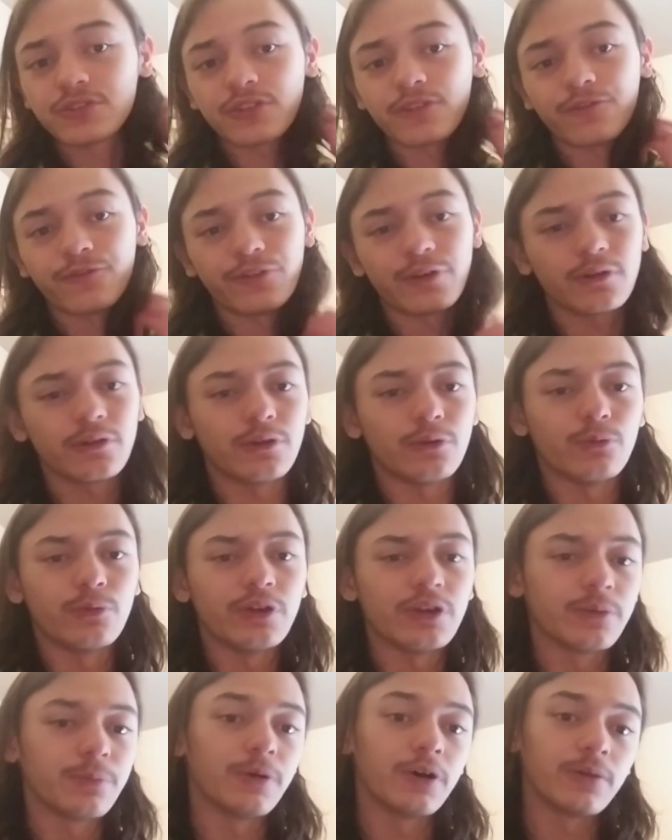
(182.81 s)
are fairly
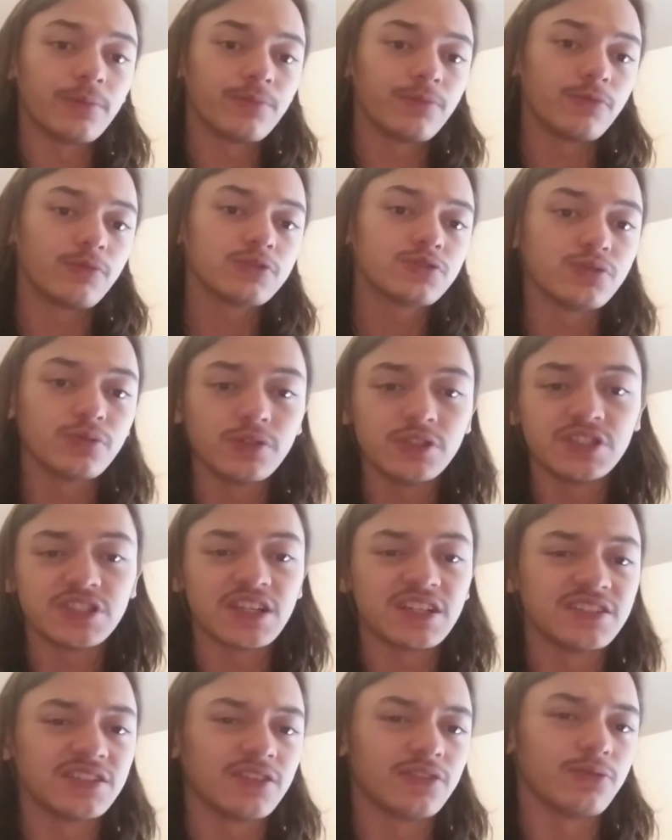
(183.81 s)
weak, but what truly
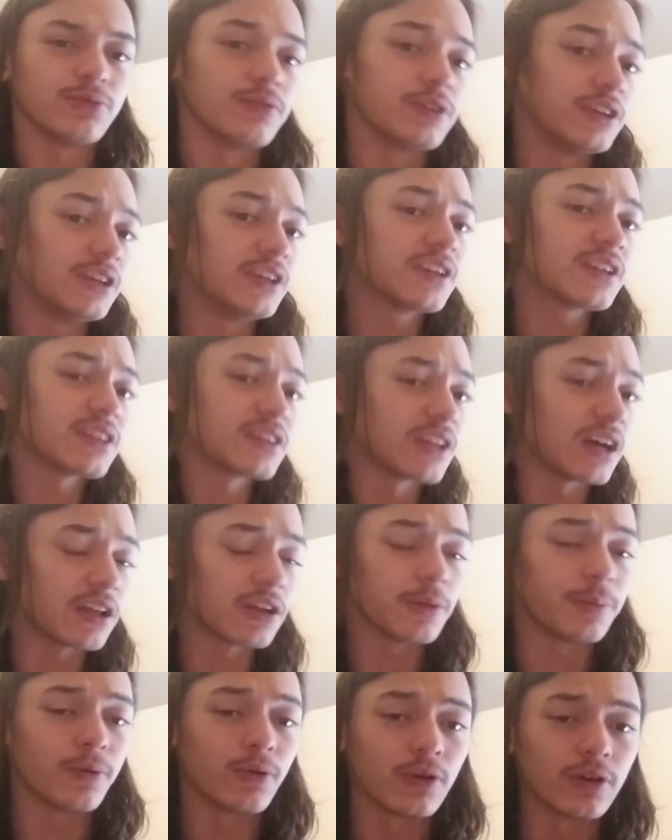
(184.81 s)
shines is he can
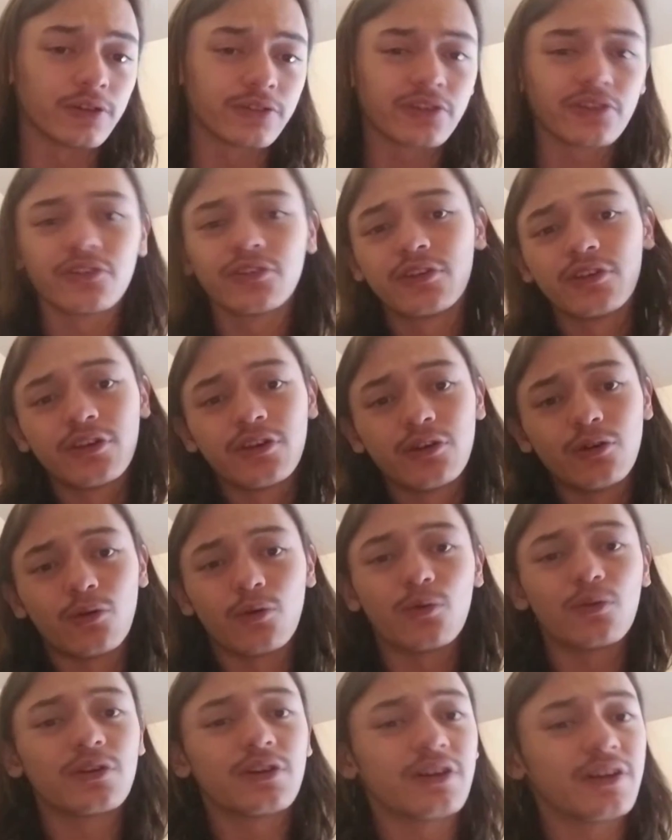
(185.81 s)
teleport,
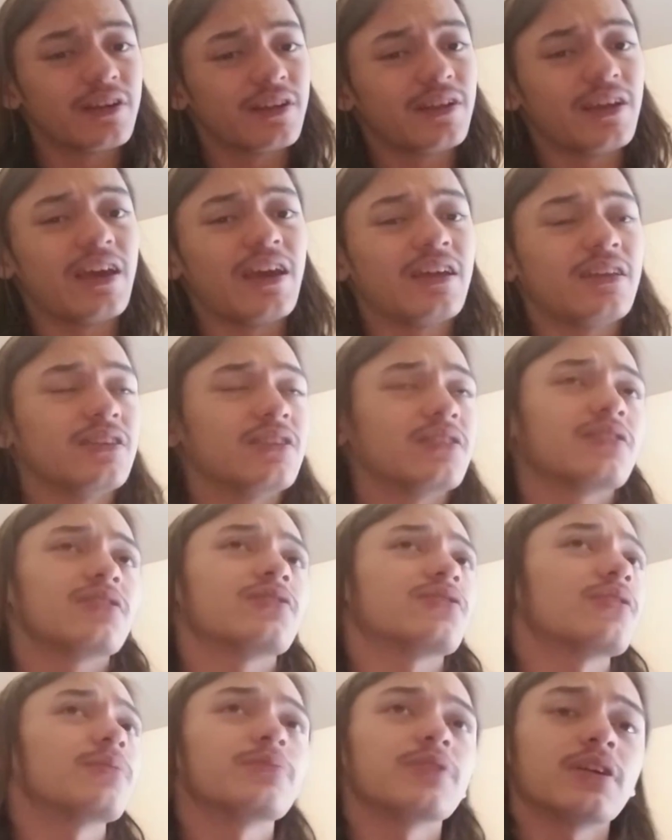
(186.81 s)
and
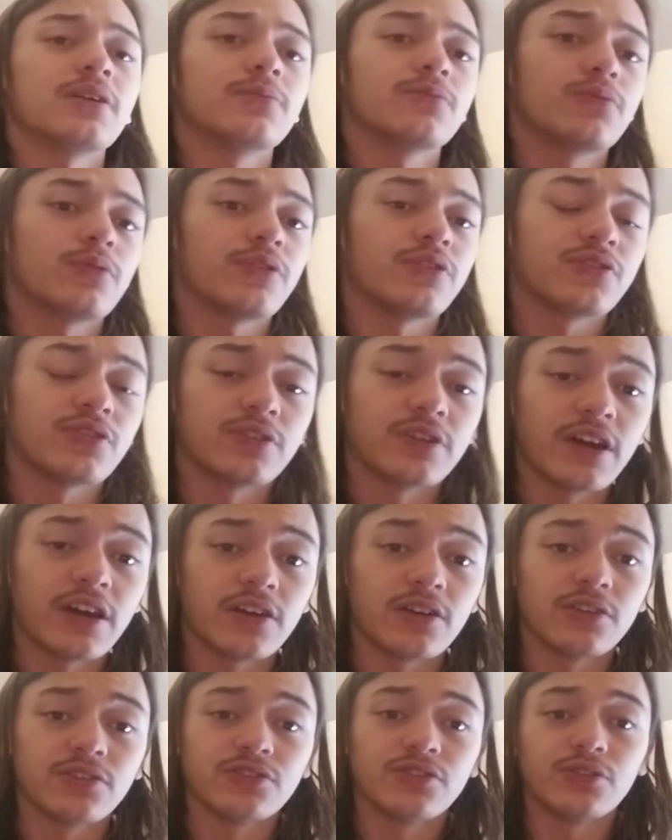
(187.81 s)
sometimes with certain
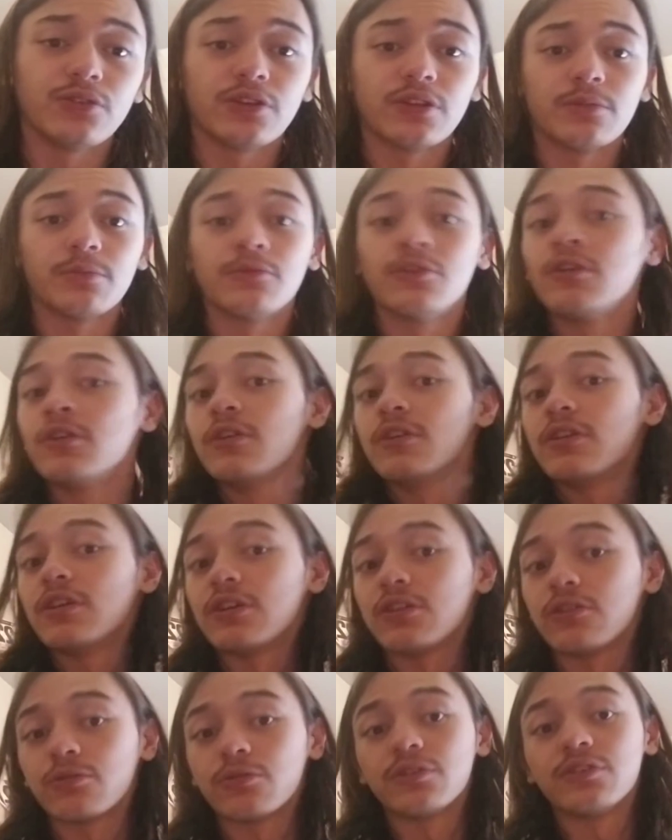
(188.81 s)
add-ons you can
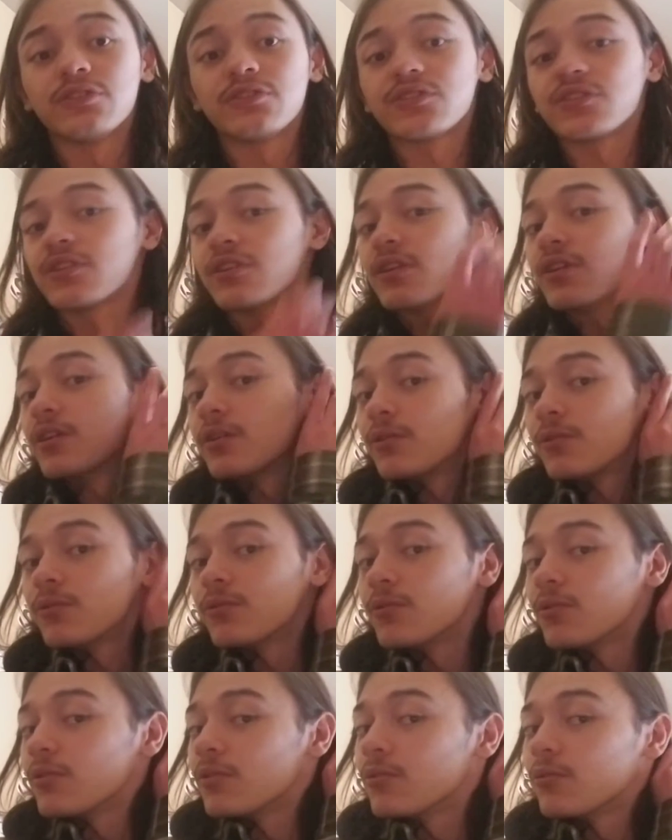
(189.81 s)
increase
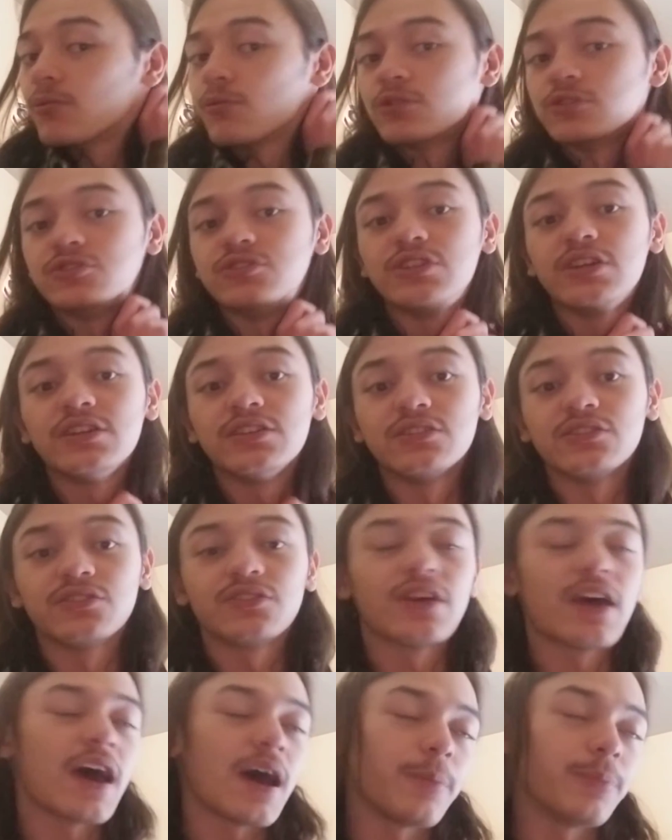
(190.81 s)
what gens
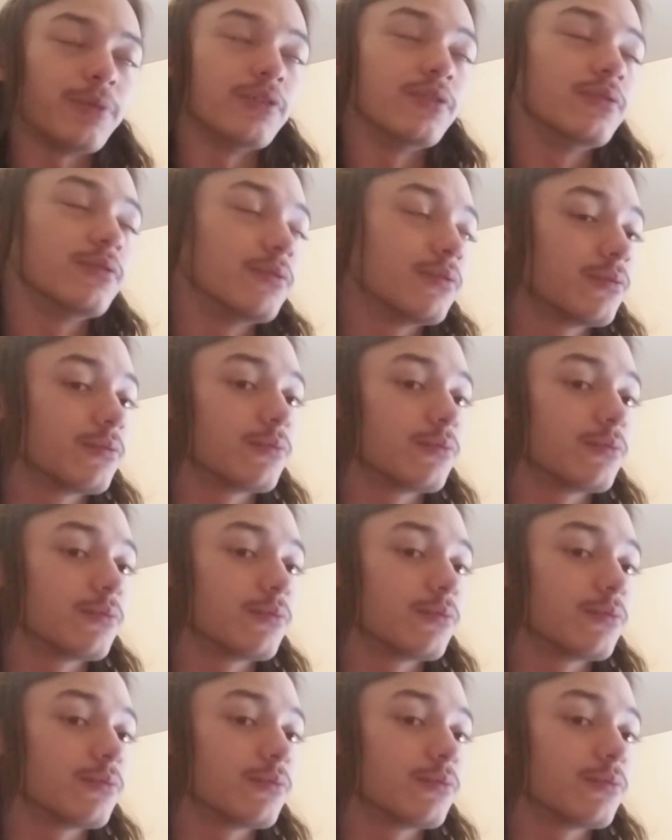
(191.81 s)
happen.